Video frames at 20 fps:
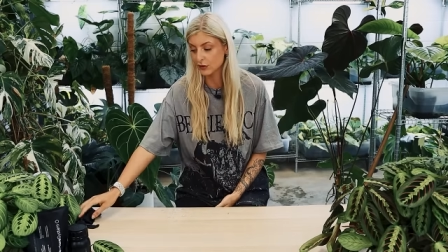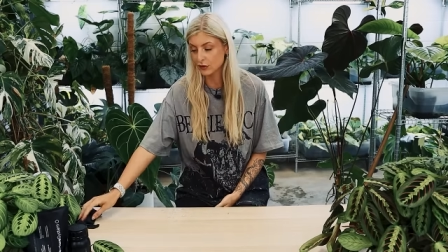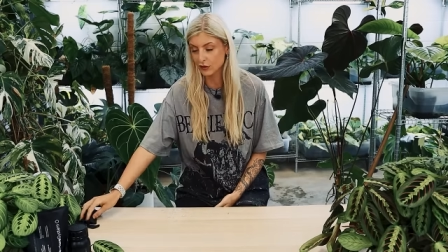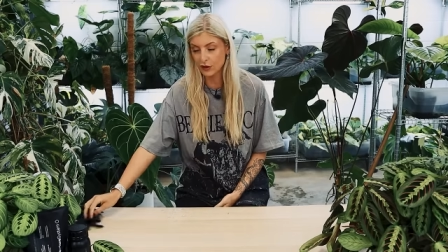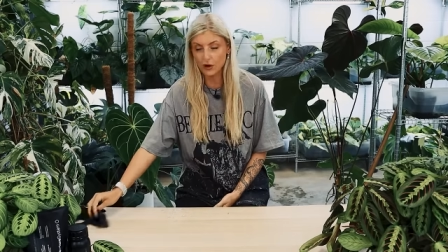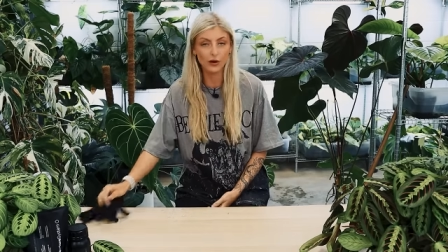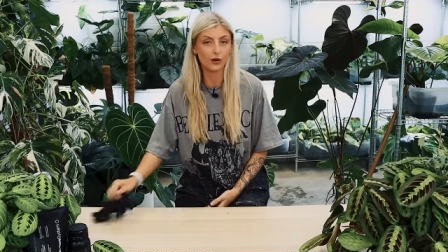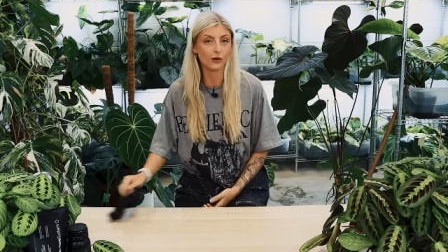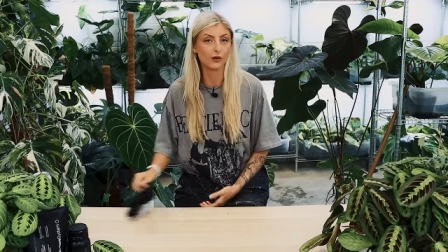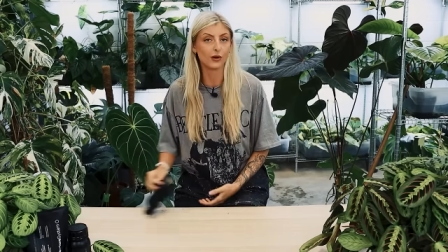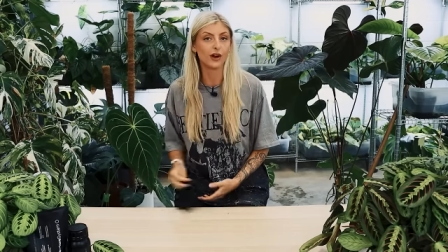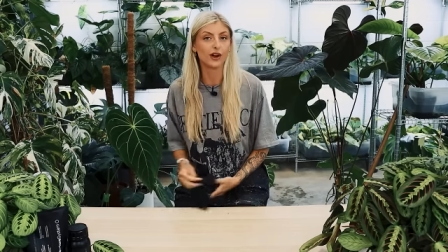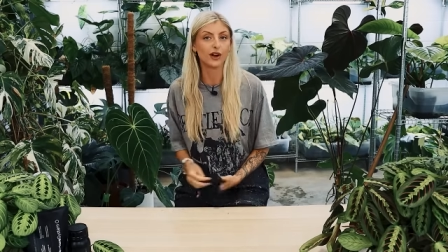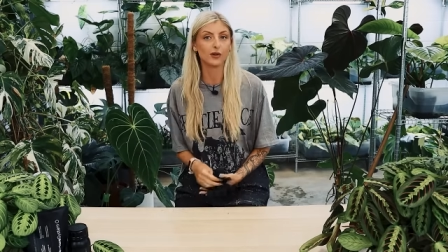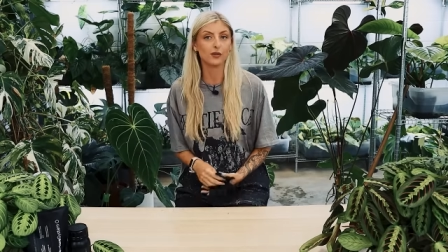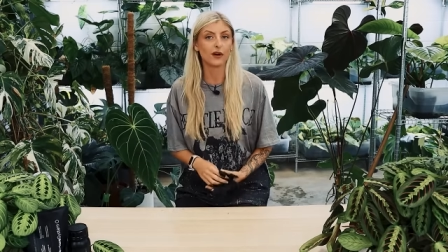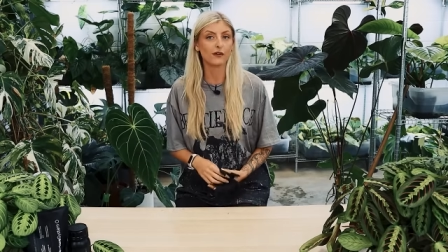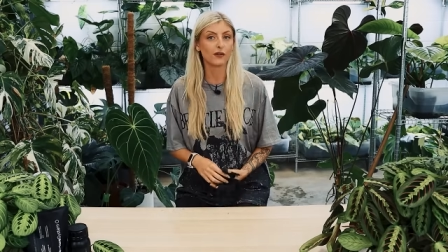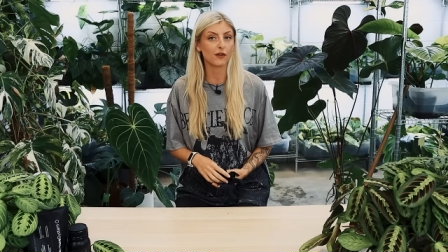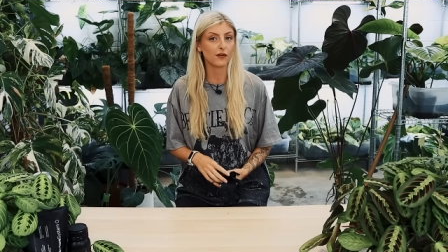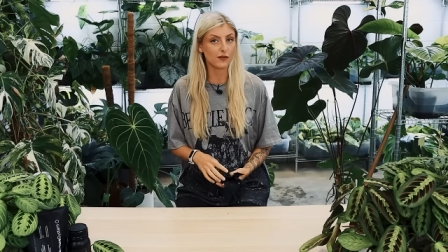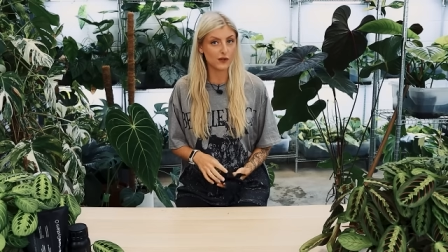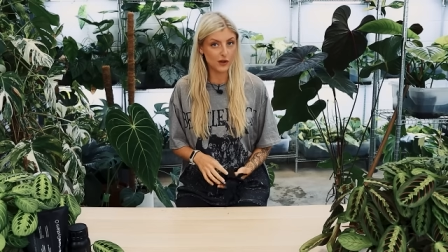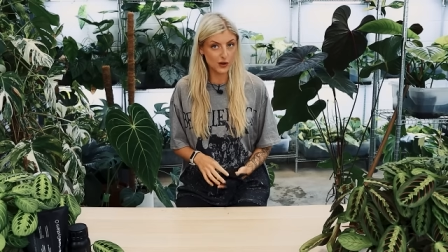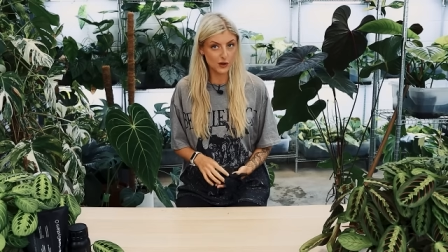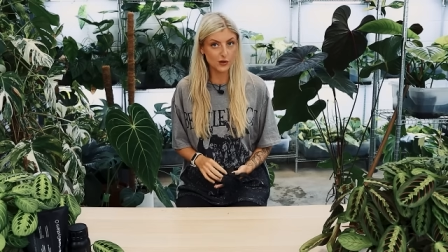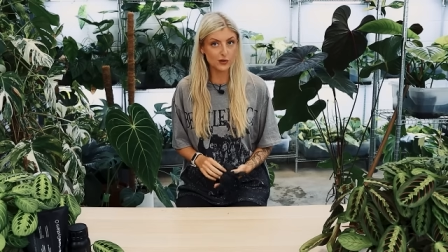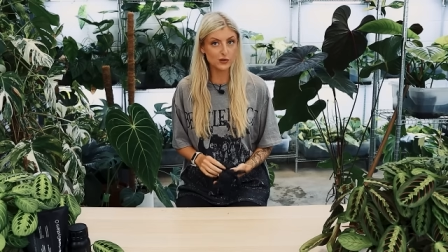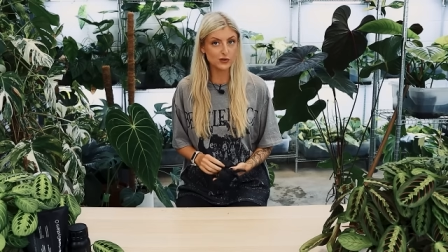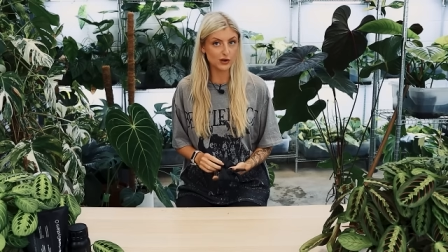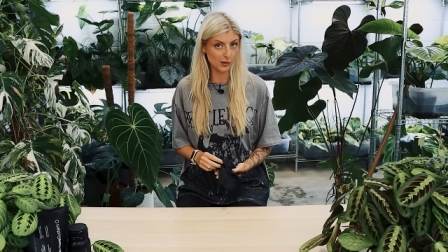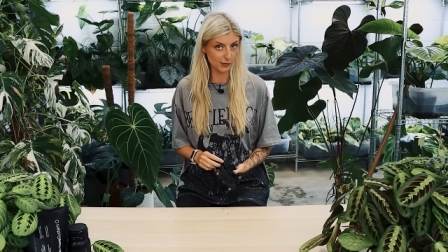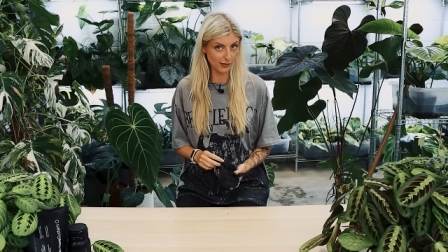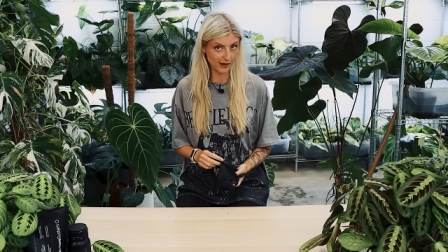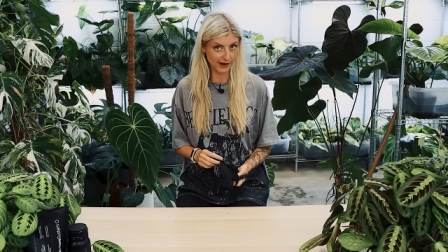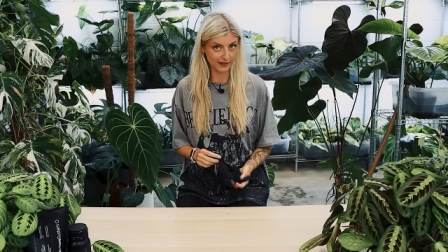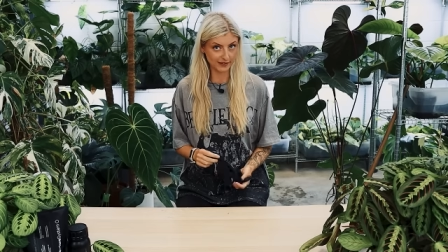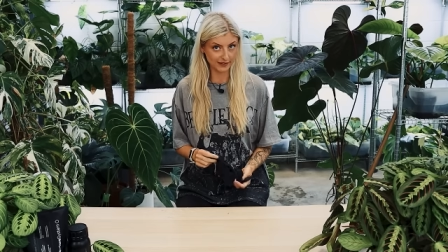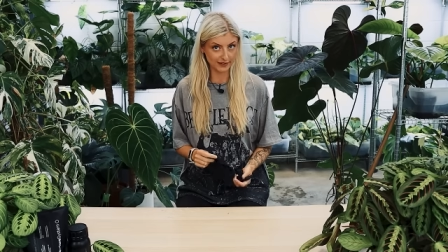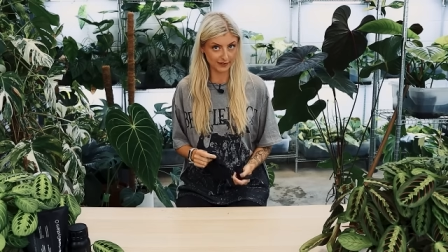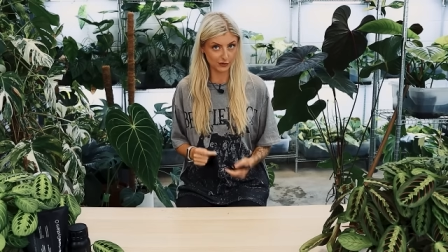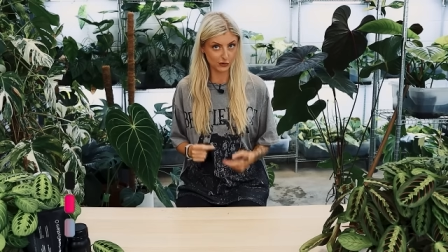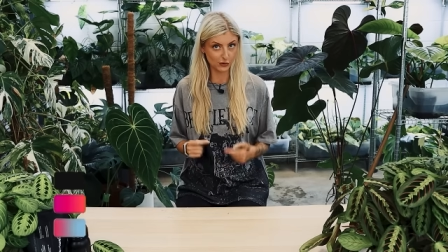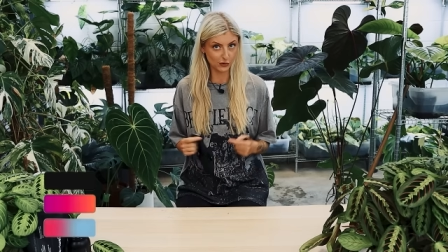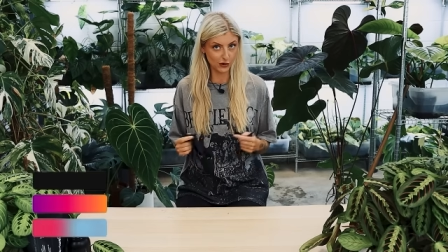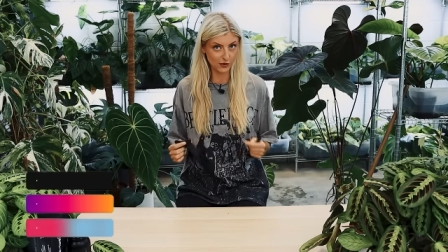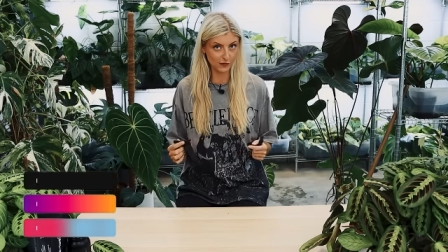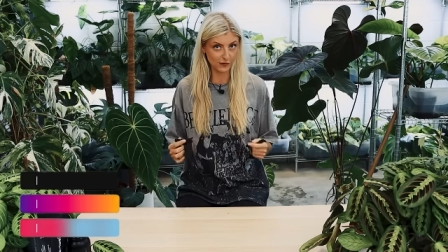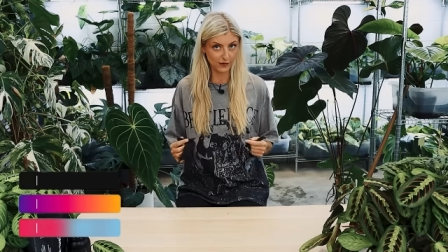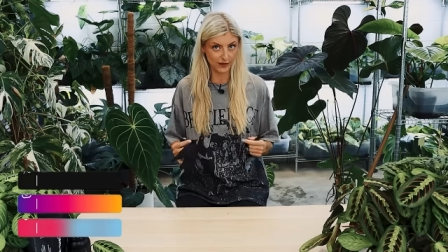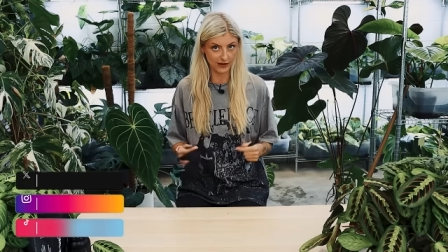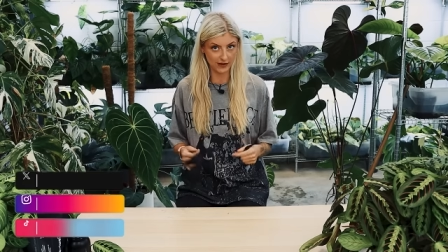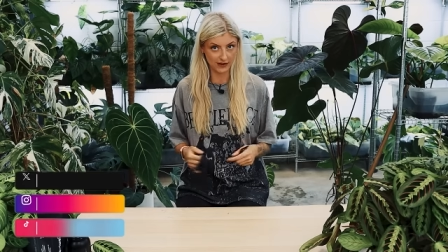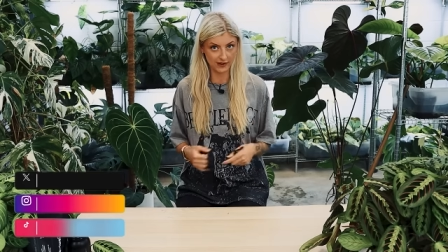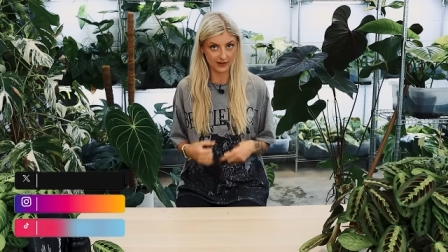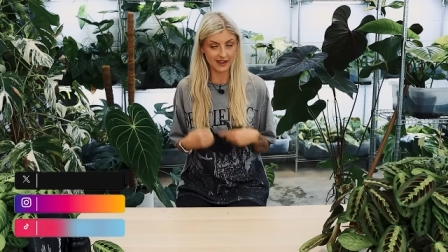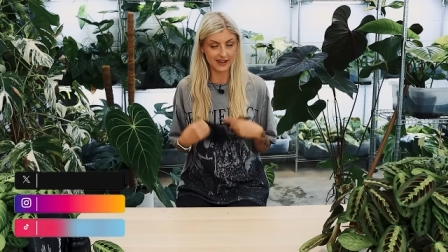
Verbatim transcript: So we have a few topics to cover